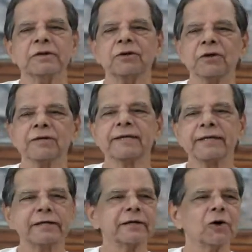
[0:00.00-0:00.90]
She was
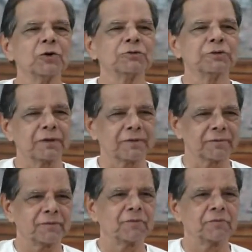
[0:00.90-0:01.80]
exchanging notes with her.
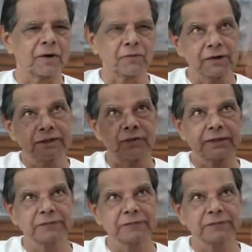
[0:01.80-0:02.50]
Whatever she was